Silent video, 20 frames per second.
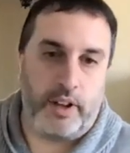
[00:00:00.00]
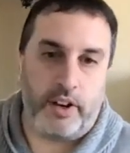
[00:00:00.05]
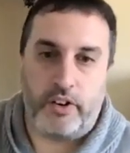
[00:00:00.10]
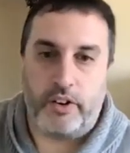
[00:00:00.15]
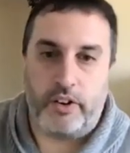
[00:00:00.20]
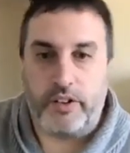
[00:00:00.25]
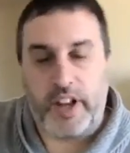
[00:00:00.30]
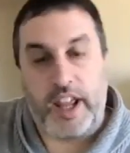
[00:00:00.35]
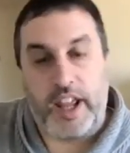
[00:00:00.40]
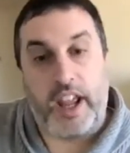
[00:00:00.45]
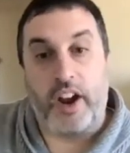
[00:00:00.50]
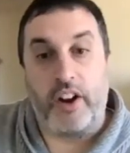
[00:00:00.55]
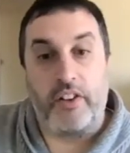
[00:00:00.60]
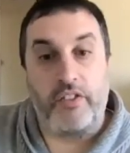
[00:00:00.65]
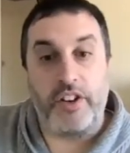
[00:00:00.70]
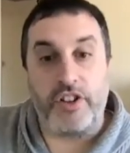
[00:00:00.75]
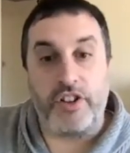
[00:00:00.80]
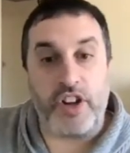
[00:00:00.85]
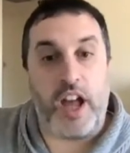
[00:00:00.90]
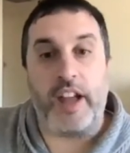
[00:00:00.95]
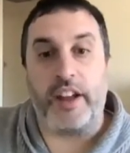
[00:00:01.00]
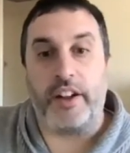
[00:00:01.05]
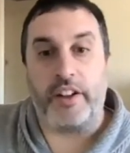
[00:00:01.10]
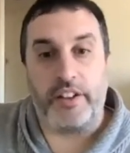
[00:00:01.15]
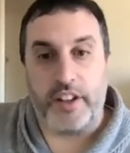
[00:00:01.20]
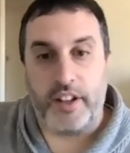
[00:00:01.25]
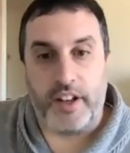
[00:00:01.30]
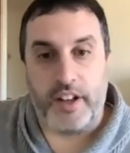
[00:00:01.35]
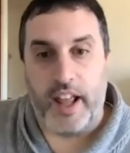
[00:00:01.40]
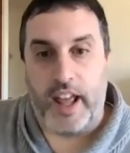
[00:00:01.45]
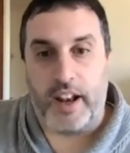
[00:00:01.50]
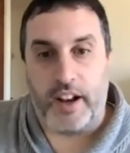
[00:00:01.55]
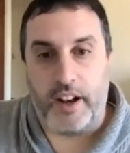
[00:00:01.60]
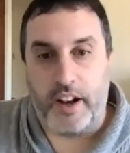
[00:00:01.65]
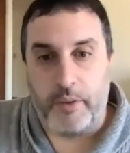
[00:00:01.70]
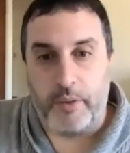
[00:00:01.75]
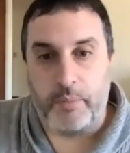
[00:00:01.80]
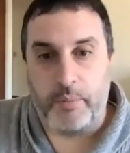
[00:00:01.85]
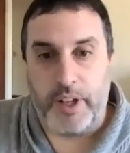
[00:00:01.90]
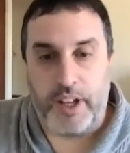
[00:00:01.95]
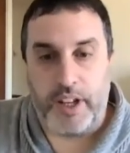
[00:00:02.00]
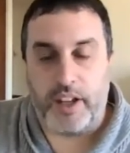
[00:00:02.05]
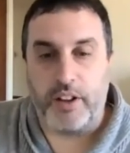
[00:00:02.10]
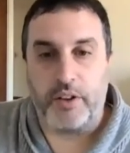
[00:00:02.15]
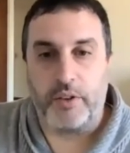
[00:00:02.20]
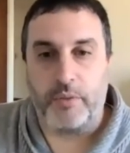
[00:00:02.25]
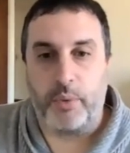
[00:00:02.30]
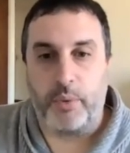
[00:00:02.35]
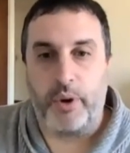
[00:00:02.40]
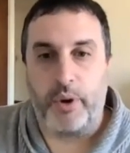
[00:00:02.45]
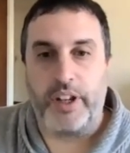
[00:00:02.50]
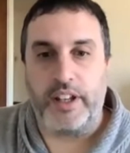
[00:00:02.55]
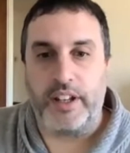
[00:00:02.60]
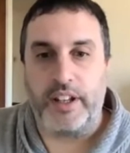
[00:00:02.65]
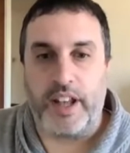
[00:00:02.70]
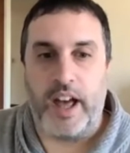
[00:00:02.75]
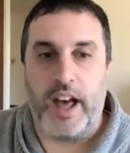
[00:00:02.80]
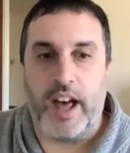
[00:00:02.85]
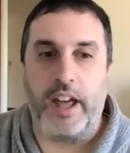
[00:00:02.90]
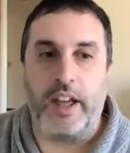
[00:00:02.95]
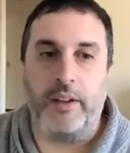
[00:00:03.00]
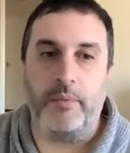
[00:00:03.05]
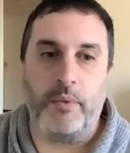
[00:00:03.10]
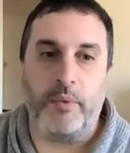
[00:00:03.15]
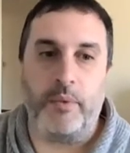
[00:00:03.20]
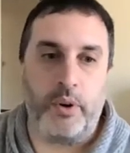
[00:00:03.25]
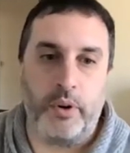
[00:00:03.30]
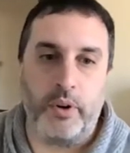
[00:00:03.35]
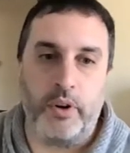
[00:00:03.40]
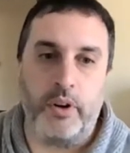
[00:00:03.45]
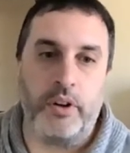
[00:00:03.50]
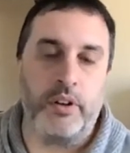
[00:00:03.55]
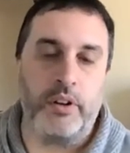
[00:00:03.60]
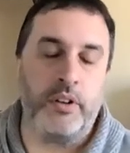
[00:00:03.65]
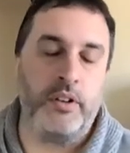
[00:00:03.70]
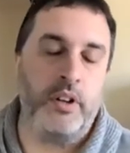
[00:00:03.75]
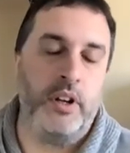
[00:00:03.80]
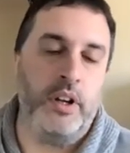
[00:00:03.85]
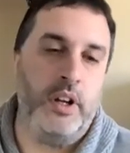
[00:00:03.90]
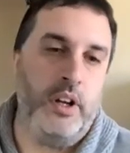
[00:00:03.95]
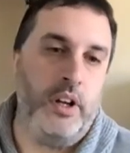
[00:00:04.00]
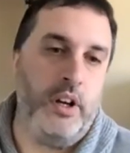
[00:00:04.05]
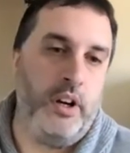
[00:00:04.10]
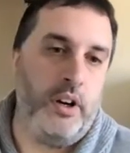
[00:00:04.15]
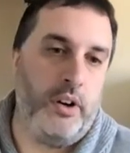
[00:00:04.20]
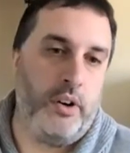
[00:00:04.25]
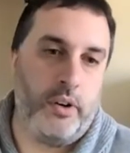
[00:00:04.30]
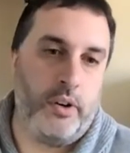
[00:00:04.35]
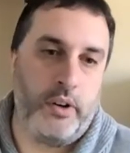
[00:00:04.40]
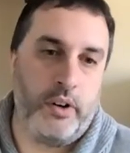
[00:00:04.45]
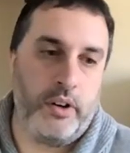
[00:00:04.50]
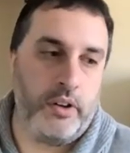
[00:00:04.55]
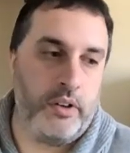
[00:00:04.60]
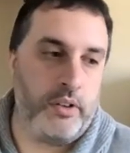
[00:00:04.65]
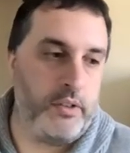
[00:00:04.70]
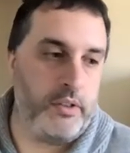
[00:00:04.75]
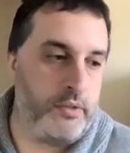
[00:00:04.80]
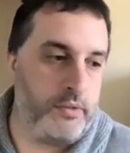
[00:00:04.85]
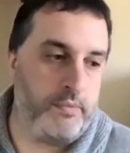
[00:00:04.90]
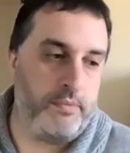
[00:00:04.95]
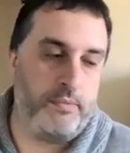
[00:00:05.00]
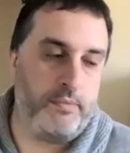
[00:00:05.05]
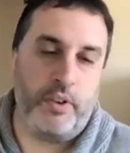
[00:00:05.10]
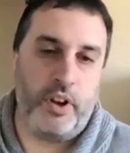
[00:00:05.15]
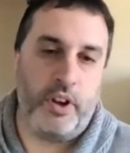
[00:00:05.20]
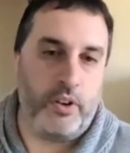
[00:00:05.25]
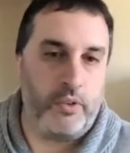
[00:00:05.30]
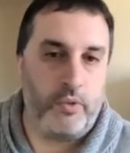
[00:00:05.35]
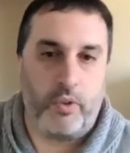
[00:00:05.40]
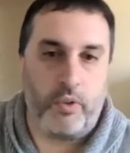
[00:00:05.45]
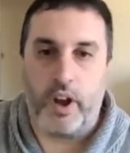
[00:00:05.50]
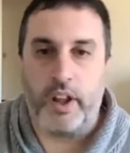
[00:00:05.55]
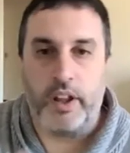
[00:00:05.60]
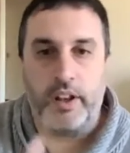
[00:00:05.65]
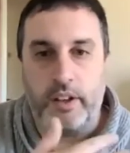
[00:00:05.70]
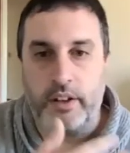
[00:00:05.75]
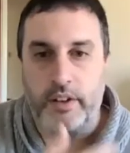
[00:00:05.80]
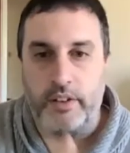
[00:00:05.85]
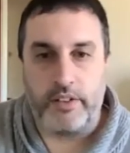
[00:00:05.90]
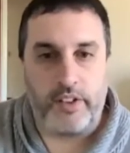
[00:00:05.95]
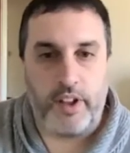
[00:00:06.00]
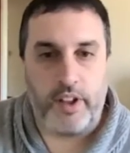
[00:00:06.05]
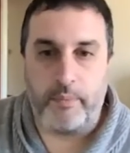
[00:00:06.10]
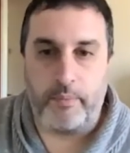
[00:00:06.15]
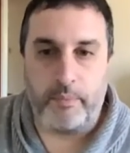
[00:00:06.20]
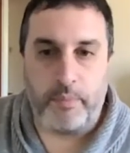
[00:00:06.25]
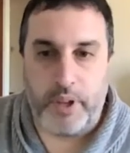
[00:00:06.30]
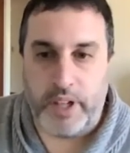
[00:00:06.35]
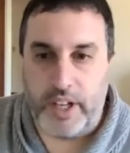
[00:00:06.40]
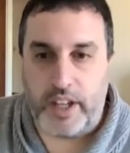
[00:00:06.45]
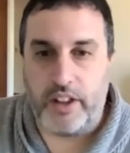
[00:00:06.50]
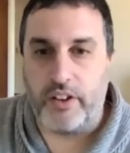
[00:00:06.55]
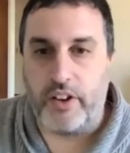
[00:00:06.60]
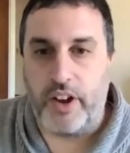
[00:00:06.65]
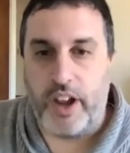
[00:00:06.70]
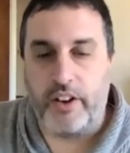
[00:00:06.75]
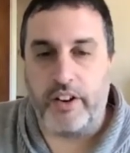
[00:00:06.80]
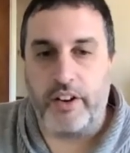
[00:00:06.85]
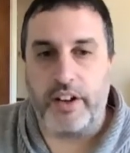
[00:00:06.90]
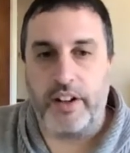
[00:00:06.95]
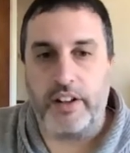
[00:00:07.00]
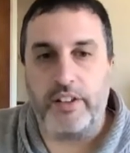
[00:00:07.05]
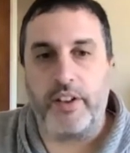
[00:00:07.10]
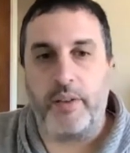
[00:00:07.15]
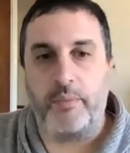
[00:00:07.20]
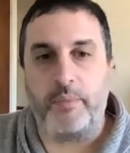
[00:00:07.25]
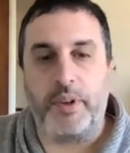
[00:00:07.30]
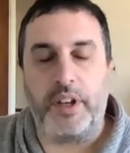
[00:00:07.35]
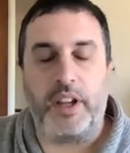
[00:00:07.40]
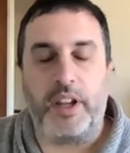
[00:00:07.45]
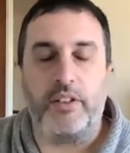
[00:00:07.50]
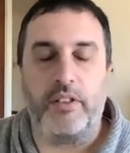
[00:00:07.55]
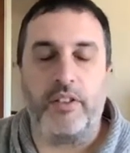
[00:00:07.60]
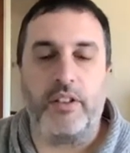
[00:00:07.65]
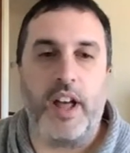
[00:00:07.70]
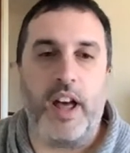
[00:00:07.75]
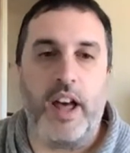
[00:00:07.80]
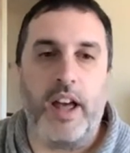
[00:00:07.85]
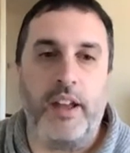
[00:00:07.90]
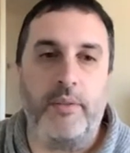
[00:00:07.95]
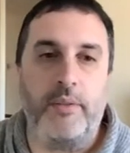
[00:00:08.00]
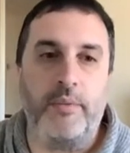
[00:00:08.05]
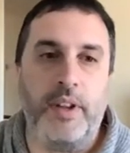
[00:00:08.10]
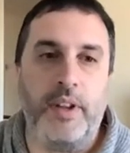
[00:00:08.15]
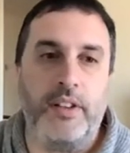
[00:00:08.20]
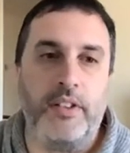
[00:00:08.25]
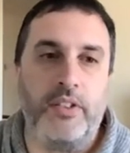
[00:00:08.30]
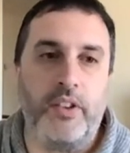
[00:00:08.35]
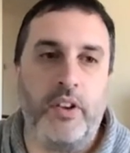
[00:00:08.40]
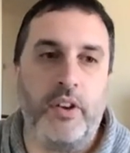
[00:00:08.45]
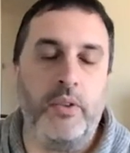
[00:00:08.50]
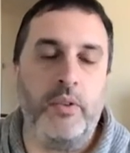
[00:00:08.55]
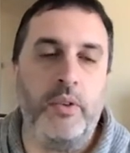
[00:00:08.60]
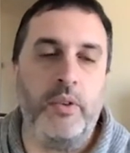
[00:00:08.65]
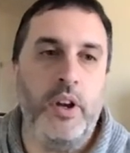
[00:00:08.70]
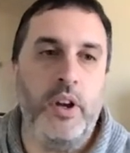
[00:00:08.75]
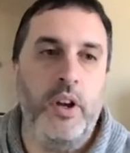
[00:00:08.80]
take care of a child at a particular point in time, or run some particular errand at some particular time. And so